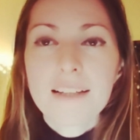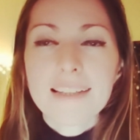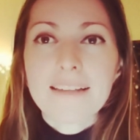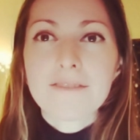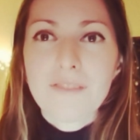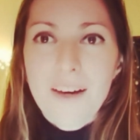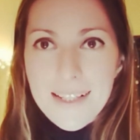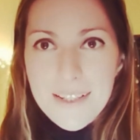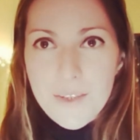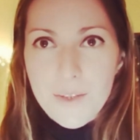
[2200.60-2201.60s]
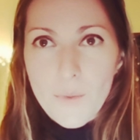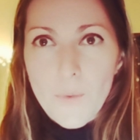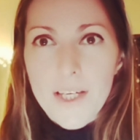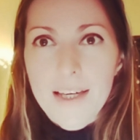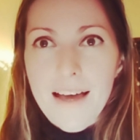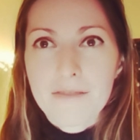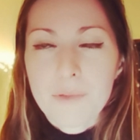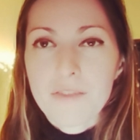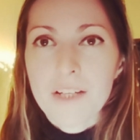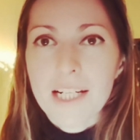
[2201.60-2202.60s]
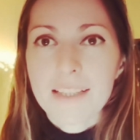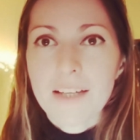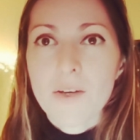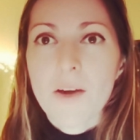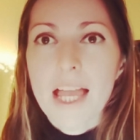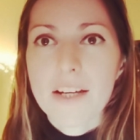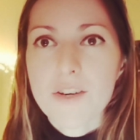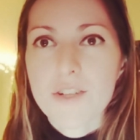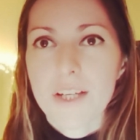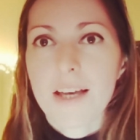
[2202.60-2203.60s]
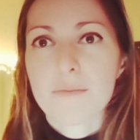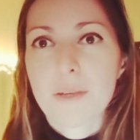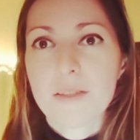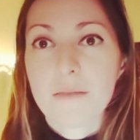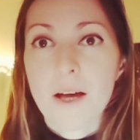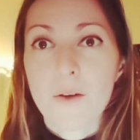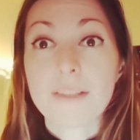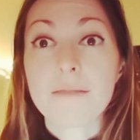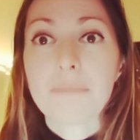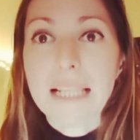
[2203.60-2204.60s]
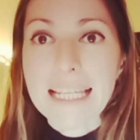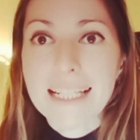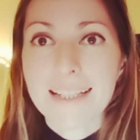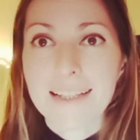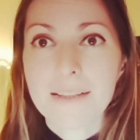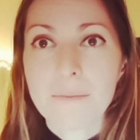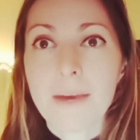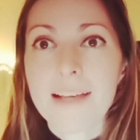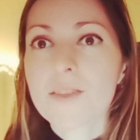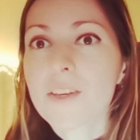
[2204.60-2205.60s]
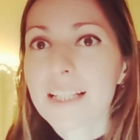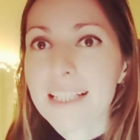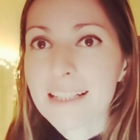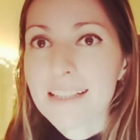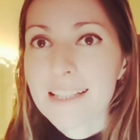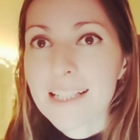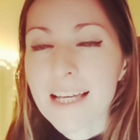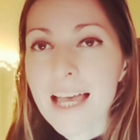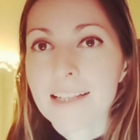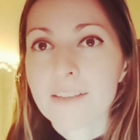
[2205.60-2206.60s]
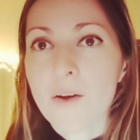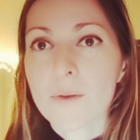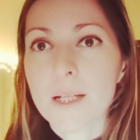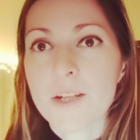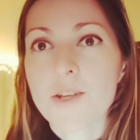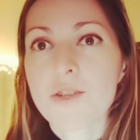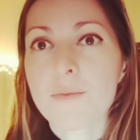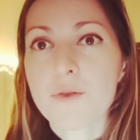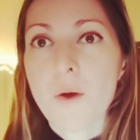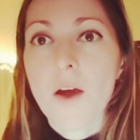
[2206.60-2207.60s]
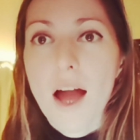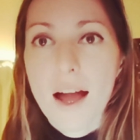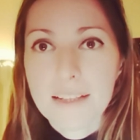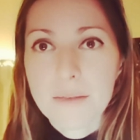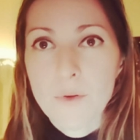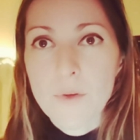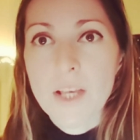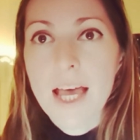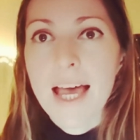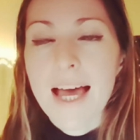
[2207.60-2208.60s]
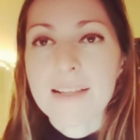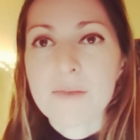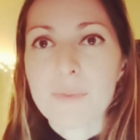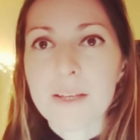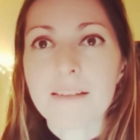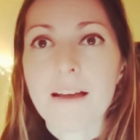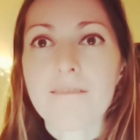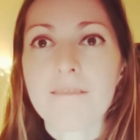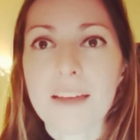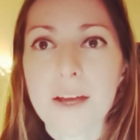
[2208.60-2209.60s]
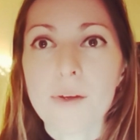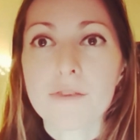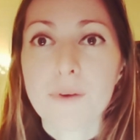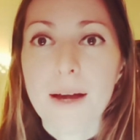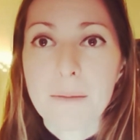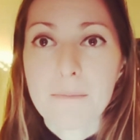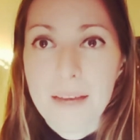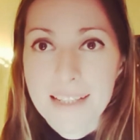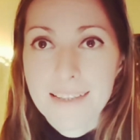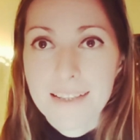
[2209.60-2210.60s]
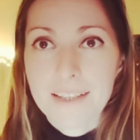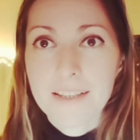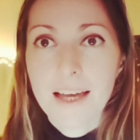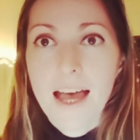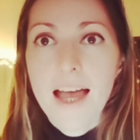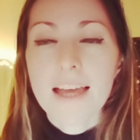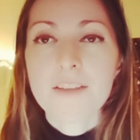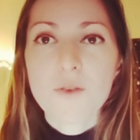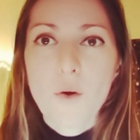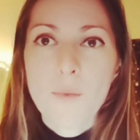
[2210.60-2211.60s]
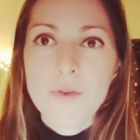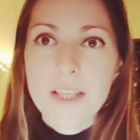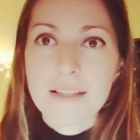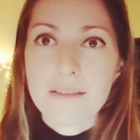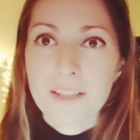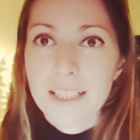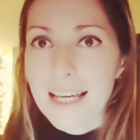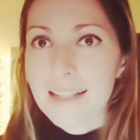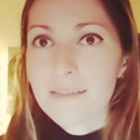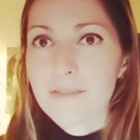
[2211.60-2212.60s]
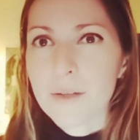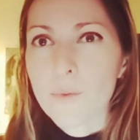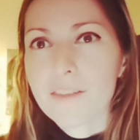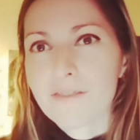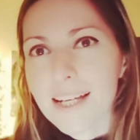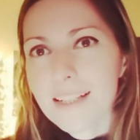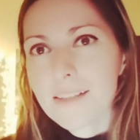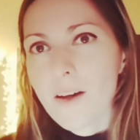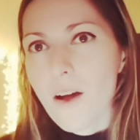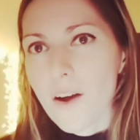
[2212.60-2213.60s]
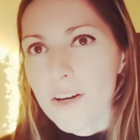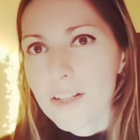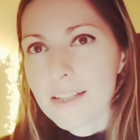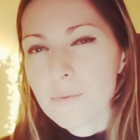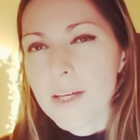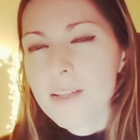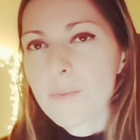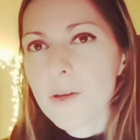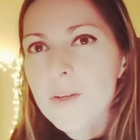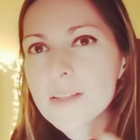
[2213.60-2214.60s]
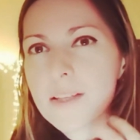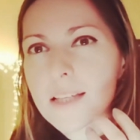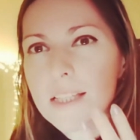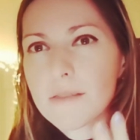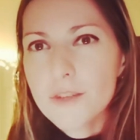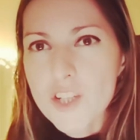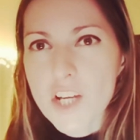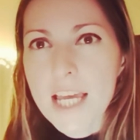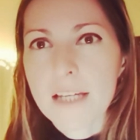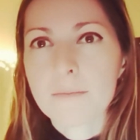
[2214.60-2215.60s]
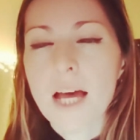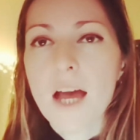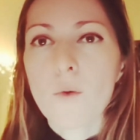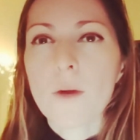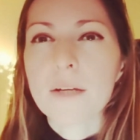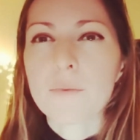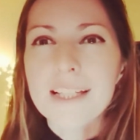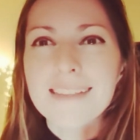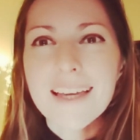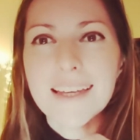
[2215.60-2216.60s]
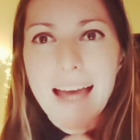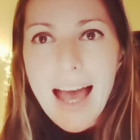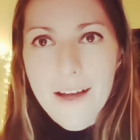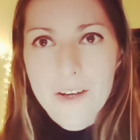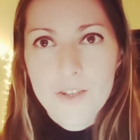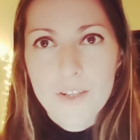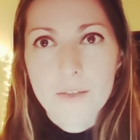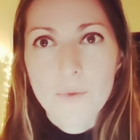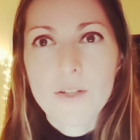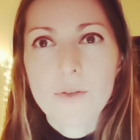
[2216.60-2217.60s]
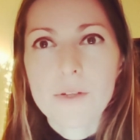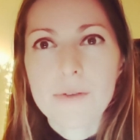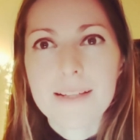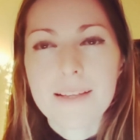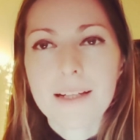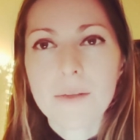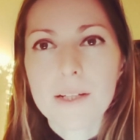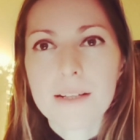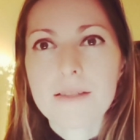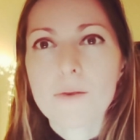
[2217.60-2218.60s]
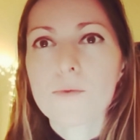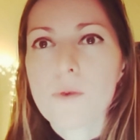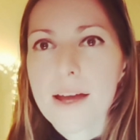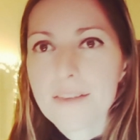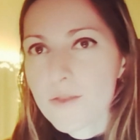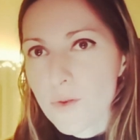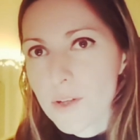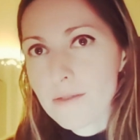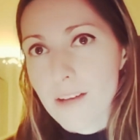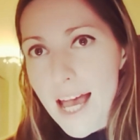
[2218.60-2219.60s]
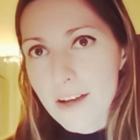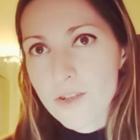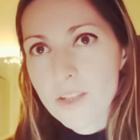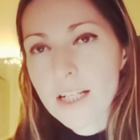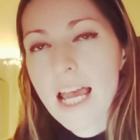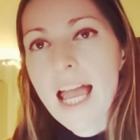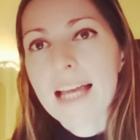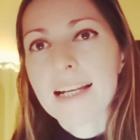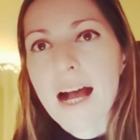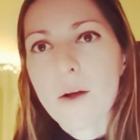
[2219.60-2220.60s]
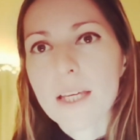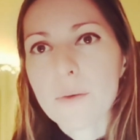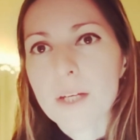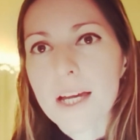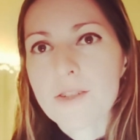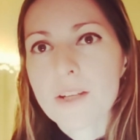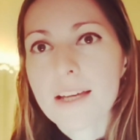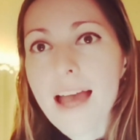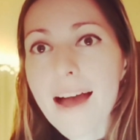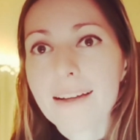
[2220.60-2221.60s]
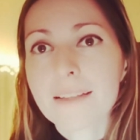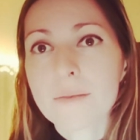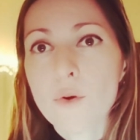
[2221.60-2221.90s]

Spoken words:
that vital. We have been feeling that our energy has been somehow depleted. Masculinity and our relationship to our animus has been very fragmented. It's almost as if collectively we find it hard and we experience a sense of shame when we take action. We don't know exactly what is the right sort of action and how can we actually act in